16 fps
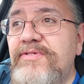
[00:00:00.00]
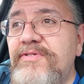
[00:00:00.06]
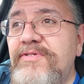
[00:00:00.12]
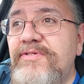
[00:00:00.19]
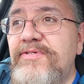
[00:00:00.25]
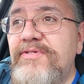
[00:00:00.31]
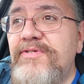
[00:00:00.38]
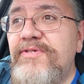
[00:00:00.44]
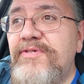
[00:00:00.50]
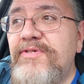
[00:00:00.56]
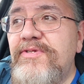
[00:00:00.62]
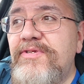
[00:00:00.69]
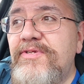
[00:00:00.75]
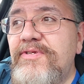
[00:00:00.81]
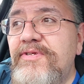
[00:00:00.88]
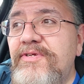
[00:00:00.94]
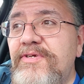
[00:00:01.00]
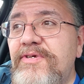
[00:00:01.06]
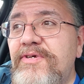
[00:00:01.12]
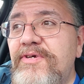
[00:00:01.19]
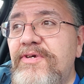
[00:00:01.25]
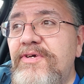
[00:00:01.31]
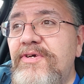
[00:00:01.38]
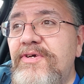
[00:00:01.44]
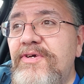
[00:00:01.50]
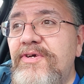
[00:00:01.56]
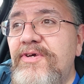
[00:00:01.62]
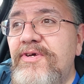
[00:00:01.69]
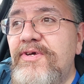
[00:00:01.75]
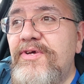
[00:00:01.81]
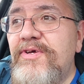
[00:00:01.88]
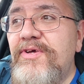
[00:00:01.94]

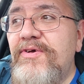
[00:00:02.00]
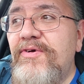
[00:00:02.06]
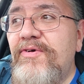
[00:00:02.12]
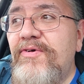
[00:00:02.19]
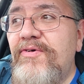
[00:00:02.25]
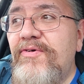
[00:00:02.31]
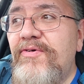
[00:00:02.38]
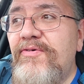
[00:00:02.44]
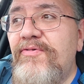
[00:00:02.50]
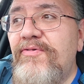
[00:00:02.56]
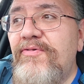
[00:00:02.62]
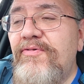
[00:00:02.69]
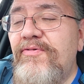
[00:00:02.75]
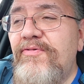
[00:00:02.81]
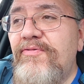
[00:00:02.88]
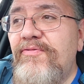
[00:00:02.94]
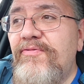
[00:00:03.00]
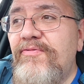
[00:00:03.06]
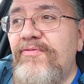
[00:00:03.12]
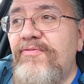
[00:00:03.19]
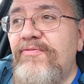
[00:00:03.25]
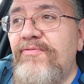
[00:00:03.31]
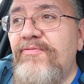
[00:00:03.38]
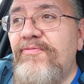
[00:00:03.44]
(no one is talking)